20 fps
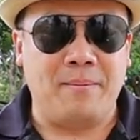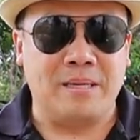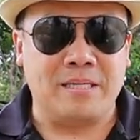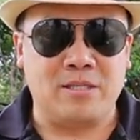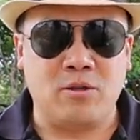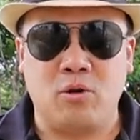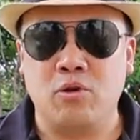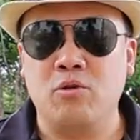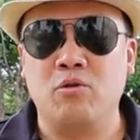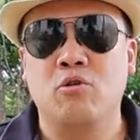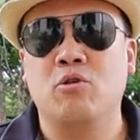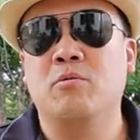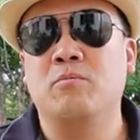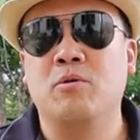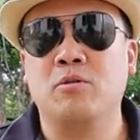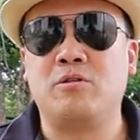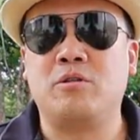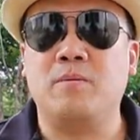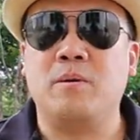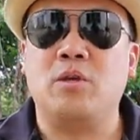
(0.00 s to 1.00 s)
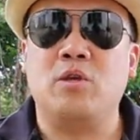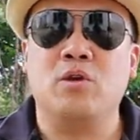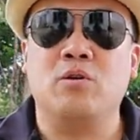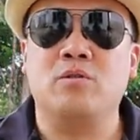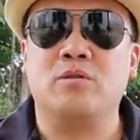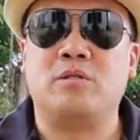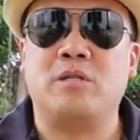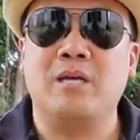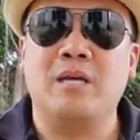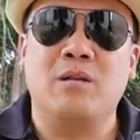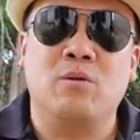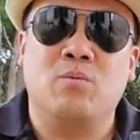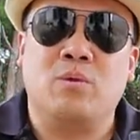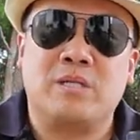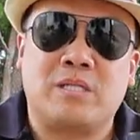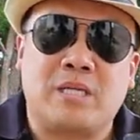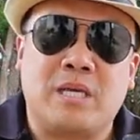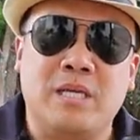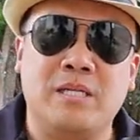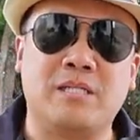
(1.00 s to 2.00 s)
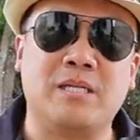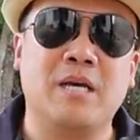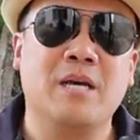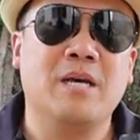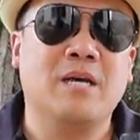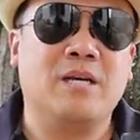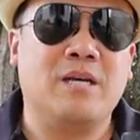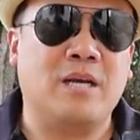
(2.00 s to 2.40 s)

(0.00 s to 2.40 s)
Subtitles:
is not normal to be used in whiskies,